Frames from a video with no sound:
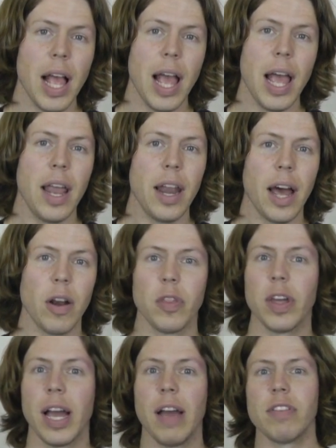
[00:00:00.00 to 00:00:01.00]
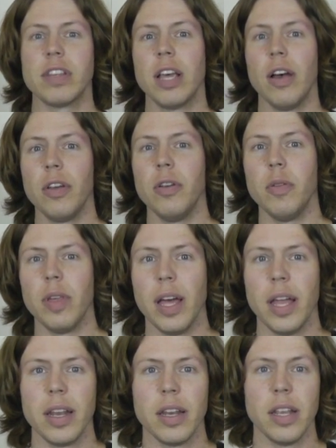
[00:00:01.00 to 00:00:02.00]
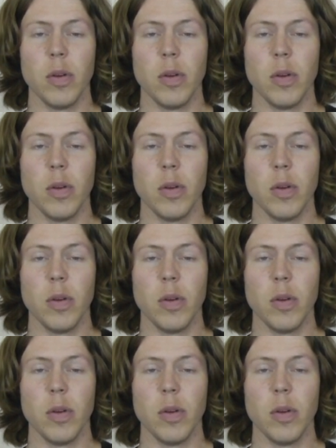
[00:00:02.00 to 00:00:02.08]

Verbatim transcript: And I don't think I have to tell you that